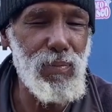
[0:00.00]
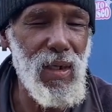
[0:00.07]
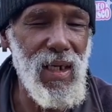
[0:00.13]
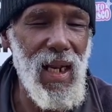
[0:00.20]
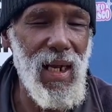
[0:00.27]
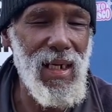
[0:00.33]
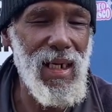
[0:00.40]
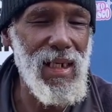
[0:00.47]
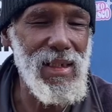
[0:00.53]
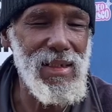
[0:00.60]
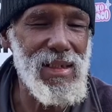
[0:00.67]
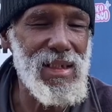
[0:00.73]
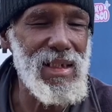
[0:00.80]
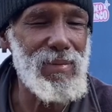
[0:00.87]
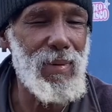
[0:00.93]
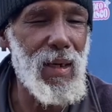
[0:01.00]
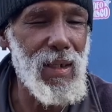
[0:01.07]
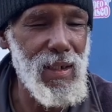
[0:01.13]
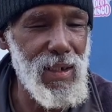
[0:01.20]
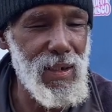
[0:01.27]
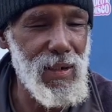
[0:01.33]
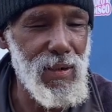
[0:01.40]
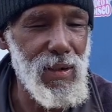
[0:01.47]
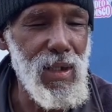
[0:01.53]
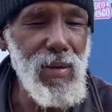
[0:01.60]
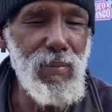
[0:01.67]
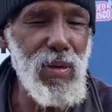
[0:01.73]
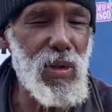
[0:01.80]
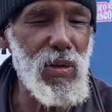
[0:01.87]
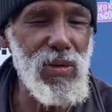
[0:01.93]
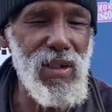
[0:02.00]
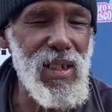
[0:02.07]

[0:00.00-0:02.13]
but I got to sleep out here because